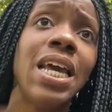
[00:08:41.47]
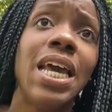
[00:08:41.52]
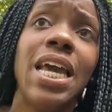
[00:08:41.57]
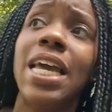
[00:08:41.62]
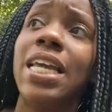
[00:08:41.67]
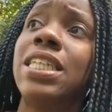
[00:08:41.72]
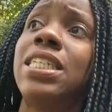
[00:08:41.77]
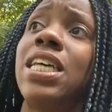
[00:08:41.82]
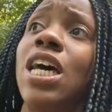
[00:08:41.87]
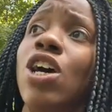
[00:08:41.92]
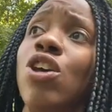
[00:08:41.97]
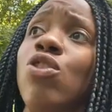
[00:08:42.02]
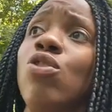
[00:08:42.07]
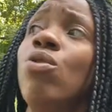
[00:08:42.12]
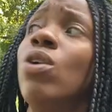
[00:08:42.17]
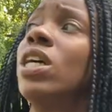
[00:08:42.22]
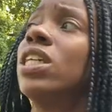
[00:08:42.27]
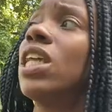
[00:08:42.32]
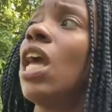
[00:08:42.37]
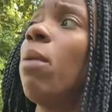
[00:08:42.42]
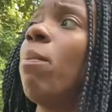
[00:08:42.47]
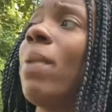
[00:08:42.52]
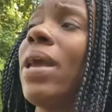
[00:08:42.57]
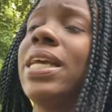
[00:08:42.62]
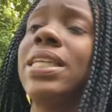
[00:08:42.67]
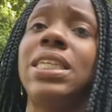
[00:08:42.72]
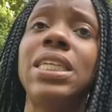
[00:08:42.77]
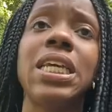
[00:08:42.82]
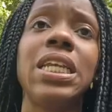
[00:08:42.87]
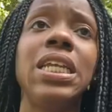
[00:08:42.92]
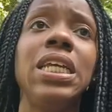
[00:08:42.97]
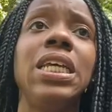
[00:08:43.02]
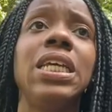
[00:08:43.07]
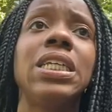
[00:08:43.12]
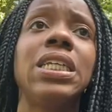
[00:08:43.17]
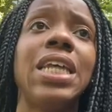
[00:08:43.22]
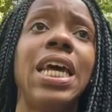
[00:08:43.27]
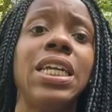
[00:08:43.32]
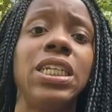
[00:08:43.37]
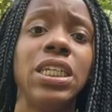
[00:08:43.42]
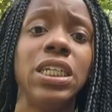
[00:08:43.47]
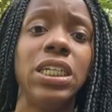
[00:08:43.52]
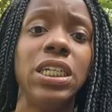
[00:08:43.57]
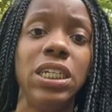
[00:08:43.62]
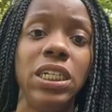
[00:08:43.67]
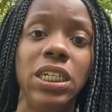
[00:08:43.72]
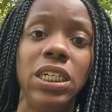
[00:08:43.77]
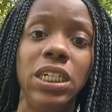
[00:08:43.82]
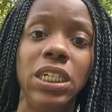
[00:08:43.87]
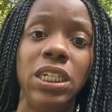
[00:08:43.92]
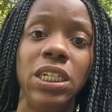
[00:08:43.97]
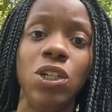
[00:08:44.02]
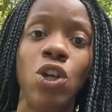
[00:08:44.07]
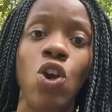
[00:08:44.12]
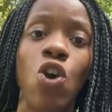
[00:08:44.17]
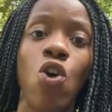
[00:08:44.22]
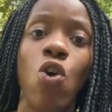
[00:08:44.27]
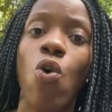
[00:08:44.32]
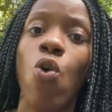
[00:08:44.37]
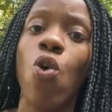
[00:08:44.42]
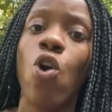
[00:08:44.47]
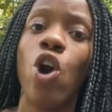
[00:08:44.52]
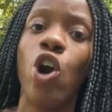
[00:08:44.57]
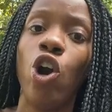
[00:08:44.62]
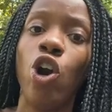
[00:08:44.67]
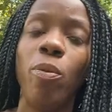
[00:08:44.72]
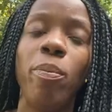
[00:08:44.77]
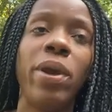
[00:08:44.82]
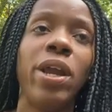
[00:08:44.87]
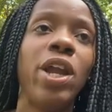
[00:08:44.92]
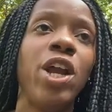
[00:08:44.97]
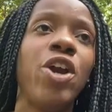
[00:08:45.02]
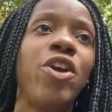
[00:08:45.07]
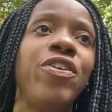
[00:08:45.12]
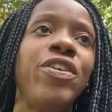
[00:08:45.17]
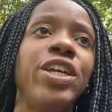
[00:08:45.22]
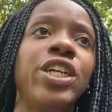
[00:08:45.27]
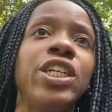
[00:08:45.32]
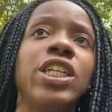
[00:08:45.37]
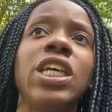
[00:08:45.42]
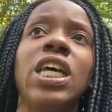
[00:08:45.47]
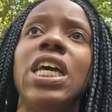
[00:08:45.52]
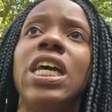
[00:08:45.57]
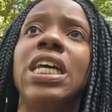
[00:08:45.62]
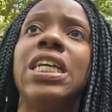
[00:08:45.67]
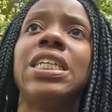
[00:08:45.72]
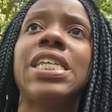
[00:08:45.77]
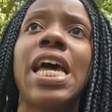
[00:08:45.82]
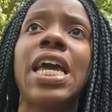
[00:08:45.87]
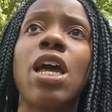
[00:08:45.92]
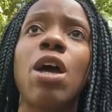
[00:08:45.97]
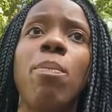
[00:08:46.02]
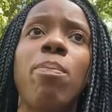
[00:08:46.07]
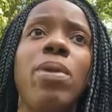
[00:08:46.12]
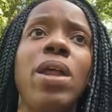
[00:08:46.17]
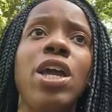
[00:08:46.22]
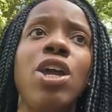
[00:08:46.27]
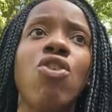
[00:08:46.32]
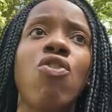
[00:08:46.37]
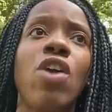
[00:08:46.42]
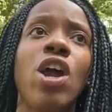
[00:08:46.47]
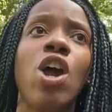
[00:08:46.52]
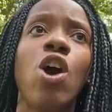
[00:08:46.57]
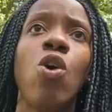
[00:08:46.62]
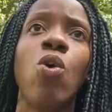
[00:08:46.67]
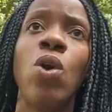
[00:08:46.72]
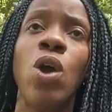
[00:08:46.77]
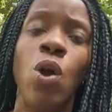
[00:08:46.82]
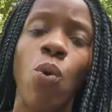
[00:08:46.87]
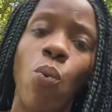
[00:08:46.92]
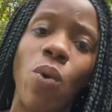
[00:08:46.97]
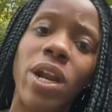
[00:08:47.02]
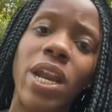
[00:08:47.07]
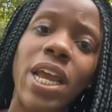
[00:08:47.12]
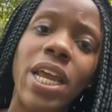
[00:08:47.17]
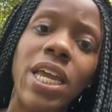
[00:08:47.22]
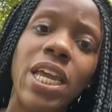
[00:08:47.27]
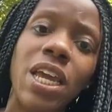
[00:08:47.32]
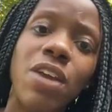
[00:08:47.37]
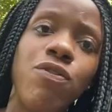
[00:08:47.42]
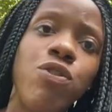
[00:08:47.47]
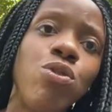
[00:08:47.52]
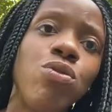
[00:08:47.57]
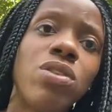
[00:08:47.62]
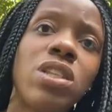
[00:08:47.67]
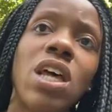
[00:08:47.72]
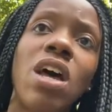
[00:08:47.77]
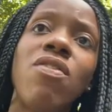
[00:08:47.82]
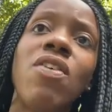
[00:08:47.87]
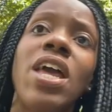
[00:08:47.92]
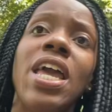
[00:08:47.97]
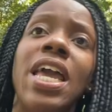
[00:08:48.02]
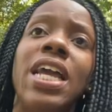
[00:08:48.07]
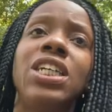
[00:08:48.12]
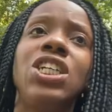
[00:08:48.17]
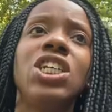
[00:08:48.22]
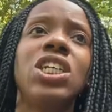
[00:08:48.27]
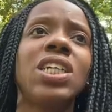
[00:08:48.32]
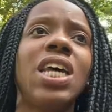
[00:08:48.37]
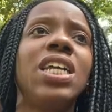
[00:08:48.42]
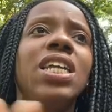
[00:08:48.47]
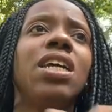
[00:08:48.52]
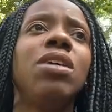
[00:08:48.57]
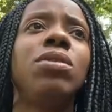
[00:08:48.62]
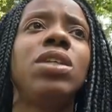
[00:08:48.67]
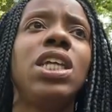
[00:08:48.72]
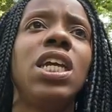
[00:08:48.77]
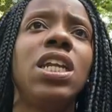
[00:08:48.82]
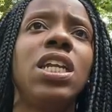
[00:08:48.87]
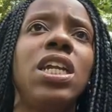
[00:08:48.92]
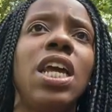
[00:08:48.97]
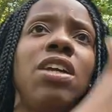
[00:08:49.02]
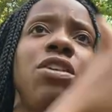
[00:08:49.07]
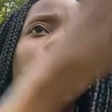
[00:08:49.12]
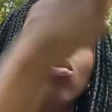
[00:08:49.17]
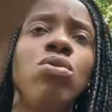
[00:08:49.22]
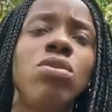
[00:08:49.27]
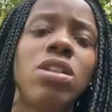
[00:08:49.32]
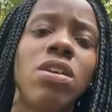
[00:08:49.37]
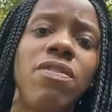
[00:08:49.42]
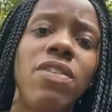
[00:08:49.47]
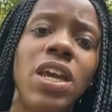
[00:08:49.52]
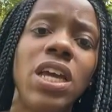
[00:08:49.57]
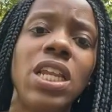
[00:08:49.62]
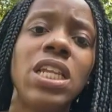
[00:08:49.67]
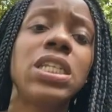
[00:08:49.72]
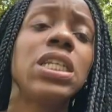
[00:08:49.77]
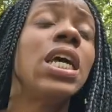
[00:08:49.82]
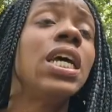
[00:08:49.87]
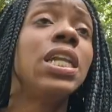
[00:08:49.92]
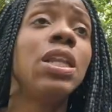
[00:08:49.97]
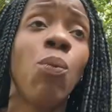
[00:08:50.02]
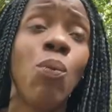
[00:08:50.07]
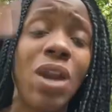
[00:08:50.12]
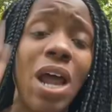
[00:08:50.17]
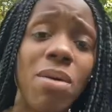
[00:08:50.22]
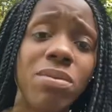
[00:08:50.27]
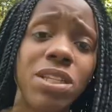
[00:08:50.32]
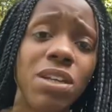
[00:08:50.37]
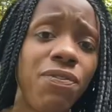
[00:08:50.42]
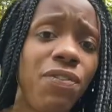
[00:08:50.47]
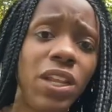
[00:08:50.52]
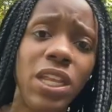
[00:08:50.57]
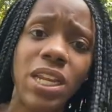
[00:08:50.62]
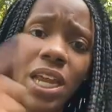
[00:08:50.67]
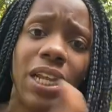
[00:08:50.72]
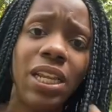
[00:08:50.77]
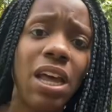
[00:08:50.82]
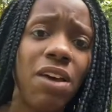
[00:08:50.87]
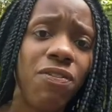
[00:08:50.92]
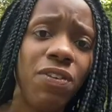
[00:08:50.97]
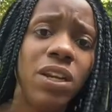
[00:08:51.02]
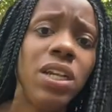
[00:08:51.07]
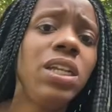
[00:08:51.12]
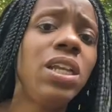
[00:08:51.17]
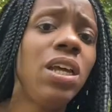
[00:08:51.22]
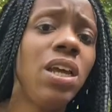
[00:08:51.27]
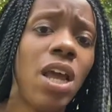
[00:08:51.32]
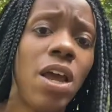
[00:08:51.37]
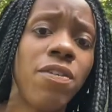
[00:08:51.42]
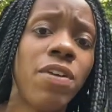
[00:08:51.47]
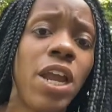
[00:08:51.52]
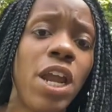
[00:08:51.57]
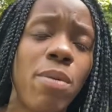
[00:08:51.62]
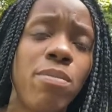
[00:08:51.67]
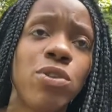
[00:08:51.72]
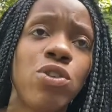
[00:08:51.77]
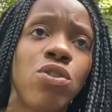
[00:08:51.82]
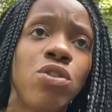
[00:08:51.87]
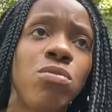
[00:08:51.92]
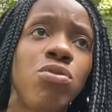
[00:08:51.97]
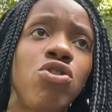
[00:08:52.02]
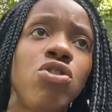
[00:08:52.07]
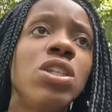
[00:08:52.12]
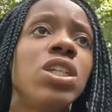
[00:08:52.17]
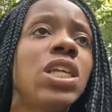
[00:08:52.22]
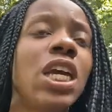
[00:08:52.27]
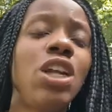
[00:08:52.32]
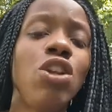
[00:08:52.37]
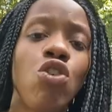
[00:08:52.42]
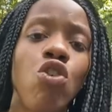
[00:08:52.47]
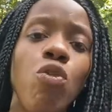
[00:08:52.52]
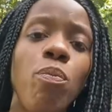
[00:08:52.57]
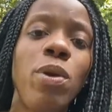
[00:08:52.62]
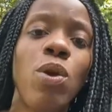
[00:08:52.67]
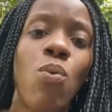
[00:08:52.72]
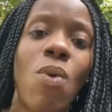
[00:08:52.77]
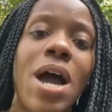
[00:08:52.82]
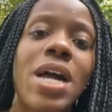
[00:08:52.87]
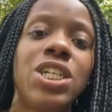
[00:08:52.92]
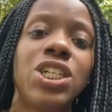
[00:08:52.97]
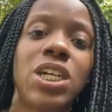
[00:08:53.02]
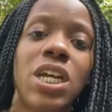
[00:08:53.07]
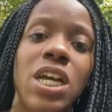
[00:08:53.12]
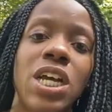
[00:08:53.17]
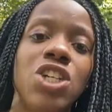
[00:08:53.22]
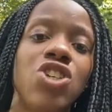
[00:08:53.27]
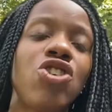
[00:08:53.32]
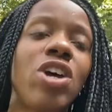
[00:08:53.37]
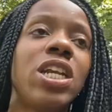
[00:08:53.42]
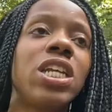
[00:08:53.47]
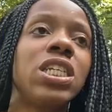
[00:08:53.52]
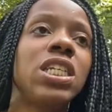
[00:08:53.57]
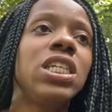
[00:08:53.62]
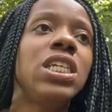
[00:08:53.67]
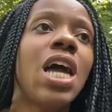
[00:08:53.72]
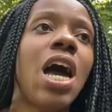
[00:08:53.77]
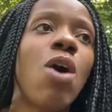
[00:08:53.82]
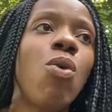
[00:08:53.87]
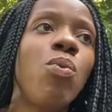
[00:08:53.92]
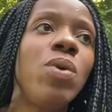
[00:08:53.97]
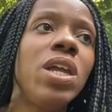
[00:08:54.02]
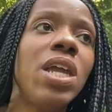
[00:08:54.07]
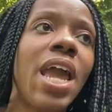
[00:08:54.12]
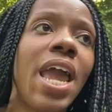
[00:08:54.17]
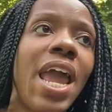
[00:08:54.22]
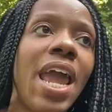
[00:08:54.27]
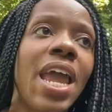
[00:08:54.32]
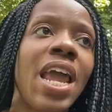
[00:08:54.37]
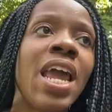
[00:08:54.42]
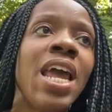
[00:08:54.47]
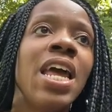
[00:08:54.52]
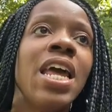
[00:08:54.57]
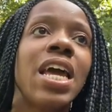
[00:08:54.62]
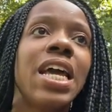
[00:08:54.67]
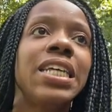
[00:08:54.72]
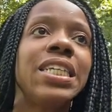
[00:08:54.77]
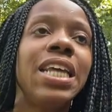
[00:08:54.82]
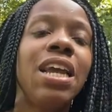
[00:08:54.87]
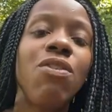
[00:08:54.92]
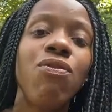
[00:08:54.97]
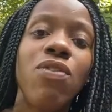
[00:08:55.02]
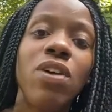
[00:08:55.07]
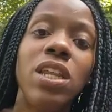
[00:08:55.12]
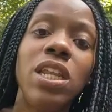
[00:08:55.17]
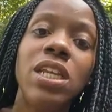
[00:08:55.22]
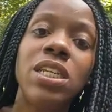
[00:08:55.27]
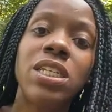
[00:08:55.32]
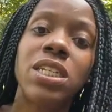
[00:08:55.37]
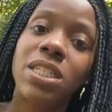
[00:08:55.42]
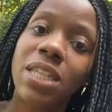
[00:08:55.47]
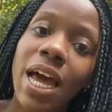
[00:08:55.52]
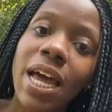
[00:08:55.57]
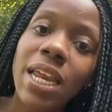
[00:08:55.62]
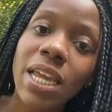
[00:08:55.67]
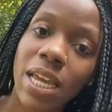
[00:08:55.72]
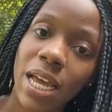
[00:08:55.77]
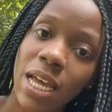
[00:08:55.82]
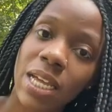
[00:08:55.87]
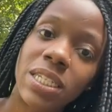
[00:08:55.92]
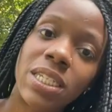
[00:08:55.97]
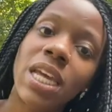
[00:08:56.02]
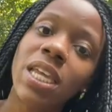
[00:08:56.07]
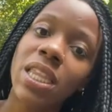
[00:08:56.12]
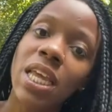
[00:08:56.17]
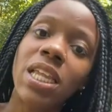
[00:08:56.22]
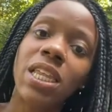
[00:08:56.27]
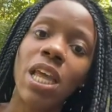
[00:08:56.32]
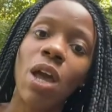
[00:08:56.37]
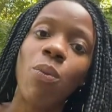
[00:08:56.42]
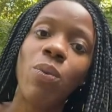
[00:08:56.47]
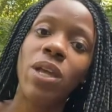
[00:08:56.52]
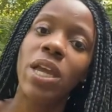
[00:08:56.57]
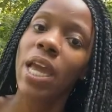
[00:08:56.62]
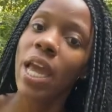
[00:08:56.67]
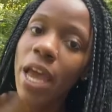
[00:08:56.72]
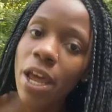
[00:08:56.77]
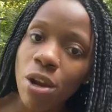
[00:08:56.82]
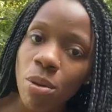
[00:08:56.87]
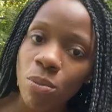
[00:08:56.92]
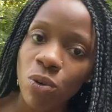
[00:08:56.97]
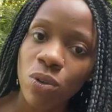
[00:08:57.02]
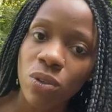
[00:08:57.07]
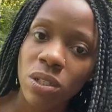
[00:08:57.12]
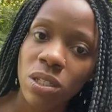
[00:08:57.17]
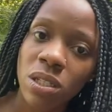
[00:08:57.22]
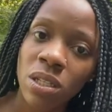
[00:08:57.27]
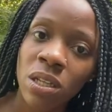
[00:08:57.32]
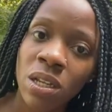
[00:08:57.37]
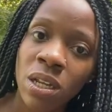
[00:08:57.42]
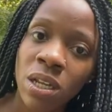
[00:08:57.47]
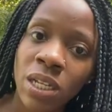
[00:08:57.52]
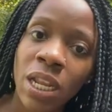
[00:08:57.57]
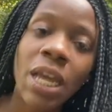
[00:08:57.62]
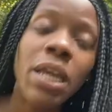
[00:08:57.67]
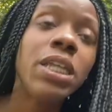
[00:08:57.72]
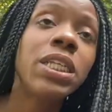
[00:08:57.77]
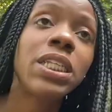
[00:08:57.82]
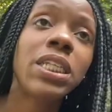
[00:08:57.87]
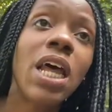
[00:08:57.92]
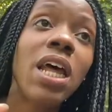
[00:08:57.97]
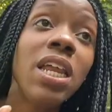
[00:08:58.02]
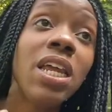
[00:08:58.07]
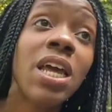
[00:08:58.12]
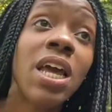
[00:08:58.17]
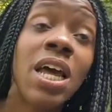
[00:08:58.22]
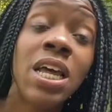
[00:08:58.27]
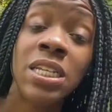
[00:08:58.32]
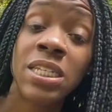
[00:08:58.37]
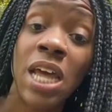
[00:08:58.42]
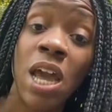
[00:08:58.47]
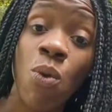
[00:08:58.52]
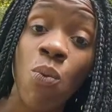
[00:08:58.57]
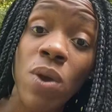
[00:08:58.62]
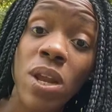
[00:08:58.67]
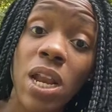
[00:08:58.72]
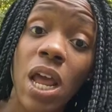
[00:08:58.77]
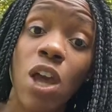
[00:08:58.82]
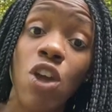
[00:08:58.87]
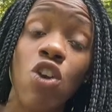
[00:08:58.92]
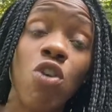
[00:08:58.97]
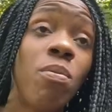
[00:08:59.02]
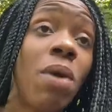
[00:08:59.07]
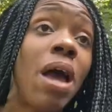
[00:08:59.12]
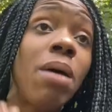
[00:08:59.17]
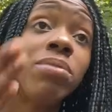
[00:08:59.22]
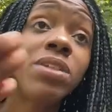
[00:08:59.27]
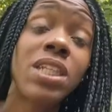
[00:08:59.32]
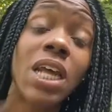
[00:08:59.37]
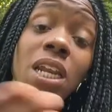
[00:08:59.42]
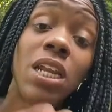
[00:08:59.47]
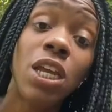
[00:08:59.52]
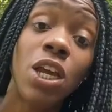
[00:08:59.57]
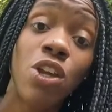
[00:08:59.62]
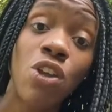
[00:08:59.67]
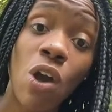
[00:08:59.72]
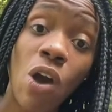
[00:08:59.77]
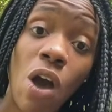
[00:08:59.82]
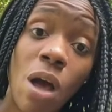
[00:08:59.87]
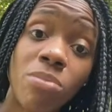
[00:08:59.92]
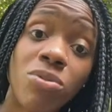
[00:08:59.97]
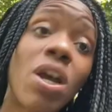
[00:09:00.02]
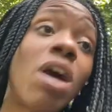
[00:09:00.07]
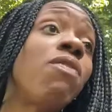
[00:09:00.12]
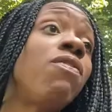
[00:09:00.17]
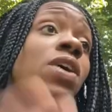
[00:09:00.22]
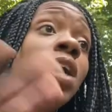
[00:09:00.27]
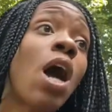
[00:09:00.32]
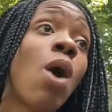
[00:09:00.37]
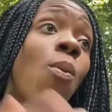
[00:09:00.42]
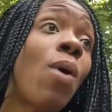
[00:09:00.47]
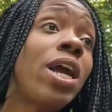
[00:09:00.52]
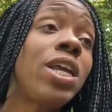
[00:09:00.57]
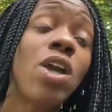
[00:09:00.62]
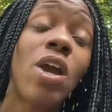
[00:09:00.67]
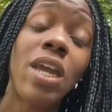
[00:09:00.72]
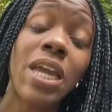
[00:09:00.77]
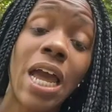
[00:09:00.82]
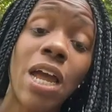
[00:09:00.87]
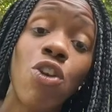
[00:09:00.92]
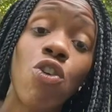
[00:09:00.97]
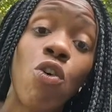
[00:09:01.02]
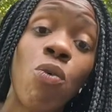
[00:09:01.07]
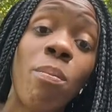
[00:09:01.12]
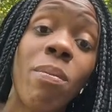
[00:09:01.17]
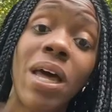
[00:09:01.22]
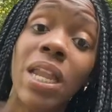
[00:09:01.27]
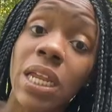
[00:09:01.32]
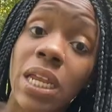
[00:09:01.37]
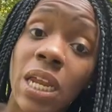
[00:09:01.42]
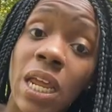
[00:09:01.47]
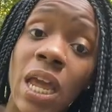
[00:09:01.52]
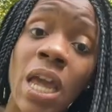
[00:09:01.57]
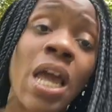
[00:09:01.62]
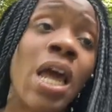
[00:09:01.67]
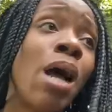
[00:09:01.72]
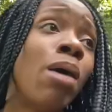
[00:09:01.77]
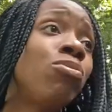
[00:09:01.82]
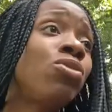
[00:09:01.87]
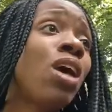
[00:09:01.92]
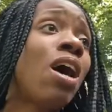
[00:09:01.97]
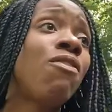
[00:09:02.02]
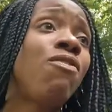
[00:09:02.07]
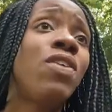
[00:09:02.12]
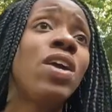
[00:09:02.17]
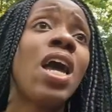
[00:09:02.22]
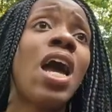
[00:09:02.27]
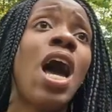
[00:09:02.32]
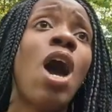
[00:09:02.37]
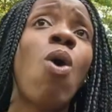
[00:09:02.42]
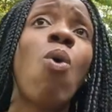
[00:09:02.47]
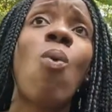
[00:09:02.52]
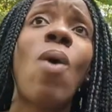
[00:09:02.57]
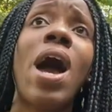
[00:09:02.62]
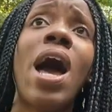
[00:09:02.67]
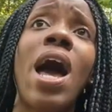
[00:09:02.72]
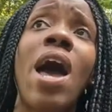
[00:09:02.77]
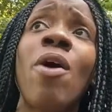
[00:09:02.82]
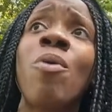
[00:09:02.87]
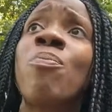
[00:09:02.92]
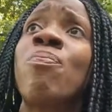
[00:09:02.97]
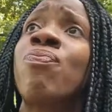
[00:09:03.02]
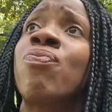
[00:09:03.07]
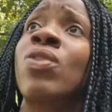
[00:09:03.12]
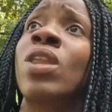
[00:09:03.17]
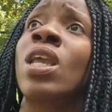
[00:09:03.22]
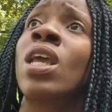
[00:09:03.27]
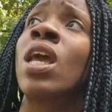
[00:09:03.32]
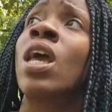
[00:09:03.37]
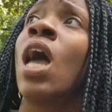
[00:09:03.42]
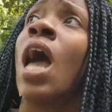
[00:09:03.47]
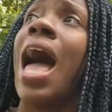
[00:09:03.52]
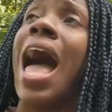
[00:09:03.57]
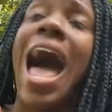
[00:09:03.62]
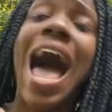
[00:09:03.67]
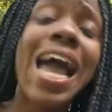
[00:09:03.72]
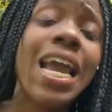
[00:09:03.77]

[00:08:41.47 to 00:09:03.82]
And tell you, they basically is like the hood or urban areas is like a playground where they give you stuff. And just like they saying they do surveillance. When I was in Philly, they definitely did have cameras on the streets. They do be watching us, trying to see how we act. Because they really study us. They think that we animals. They studying us like we not human. I'm studying y'all. I'm trying to figure out why y'all ain't got no melanin. I'm trying to figure out why I